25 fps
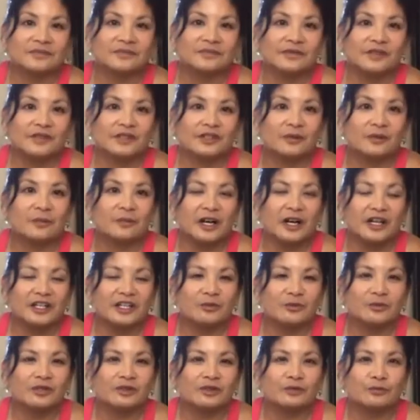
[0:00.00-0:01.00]
Your body
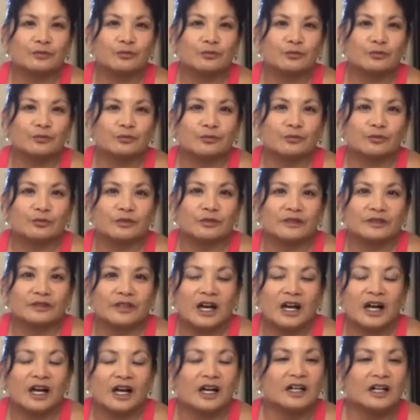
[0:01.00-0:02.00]
will
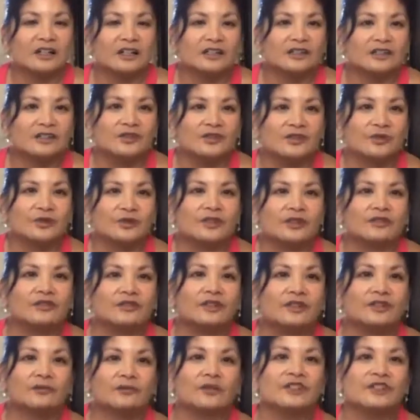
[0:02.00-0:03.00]
sort of
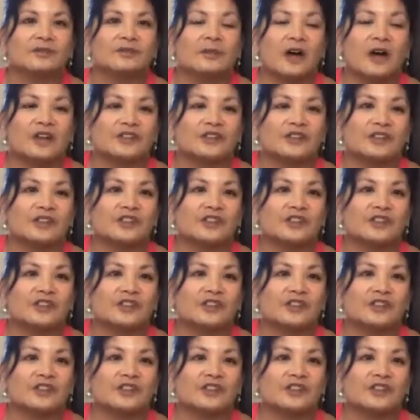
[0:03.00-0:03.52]
respond to the